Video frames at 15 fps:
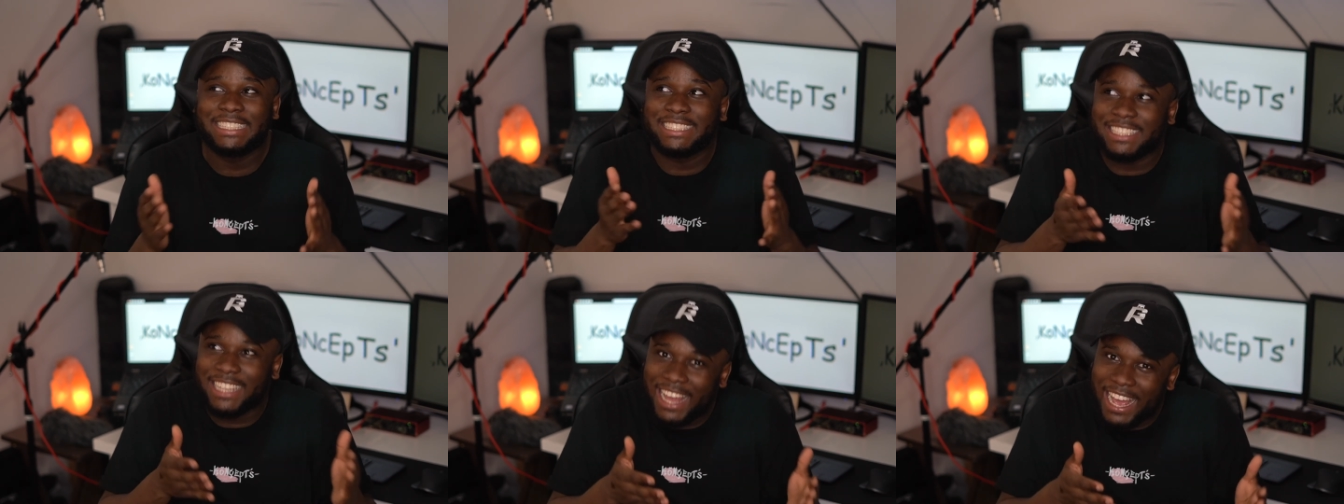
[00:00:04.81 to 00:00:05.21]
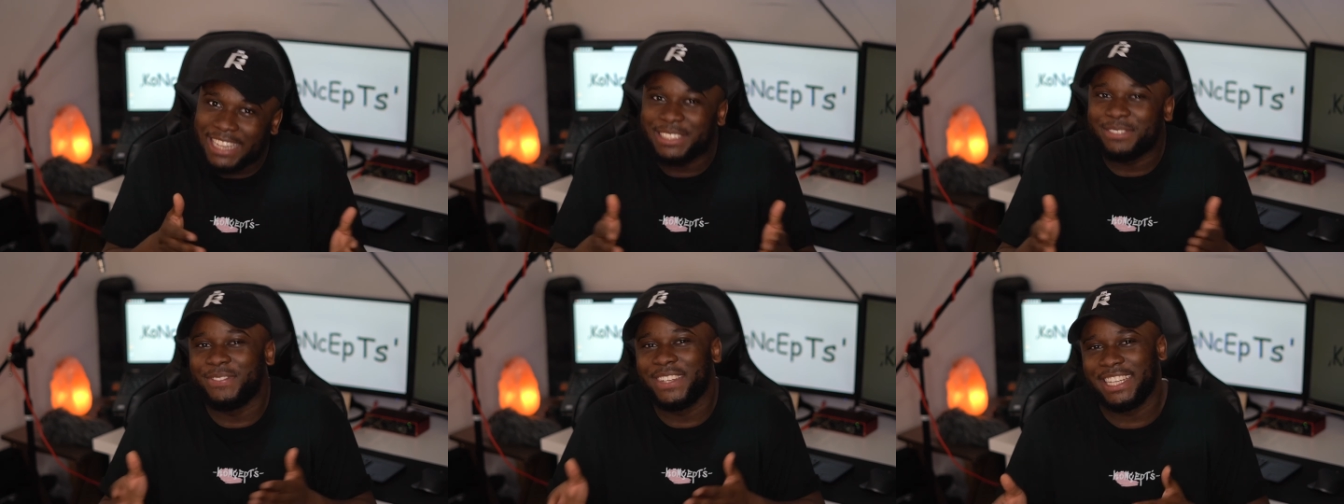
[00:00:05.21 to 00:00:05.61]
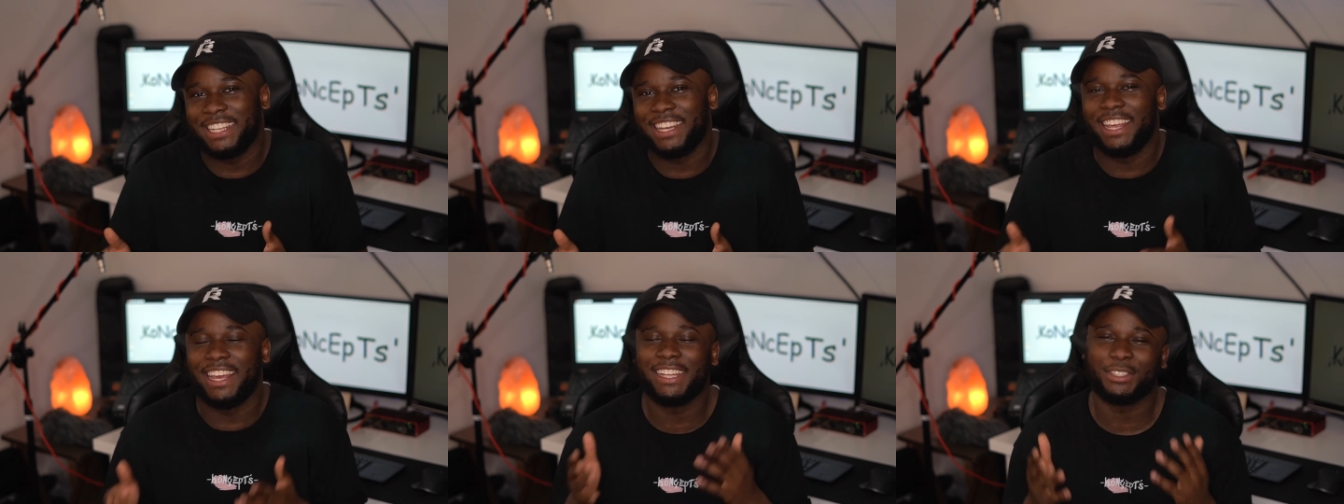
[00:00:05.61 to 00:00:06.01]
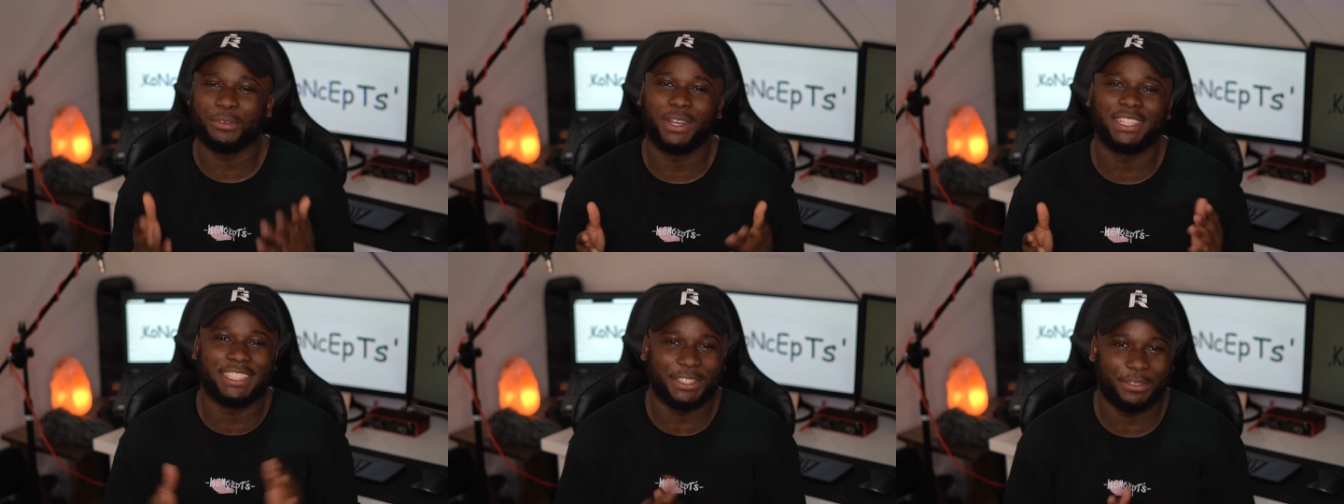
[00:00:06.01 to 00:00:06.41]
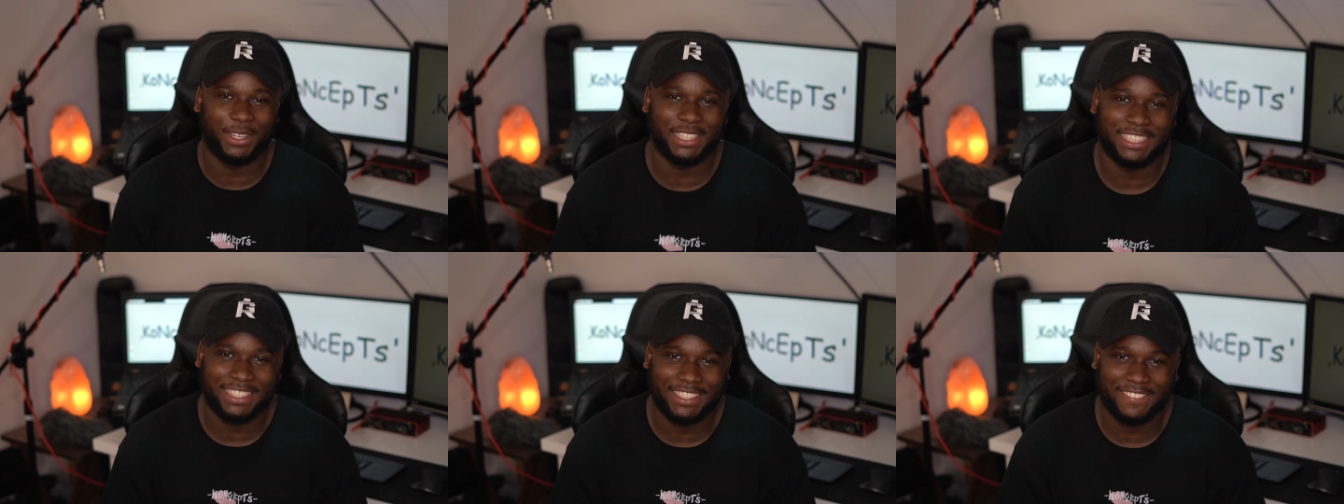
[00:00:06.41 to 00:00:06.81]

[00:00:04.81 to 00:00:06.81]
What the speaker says: / mini Lair 2020.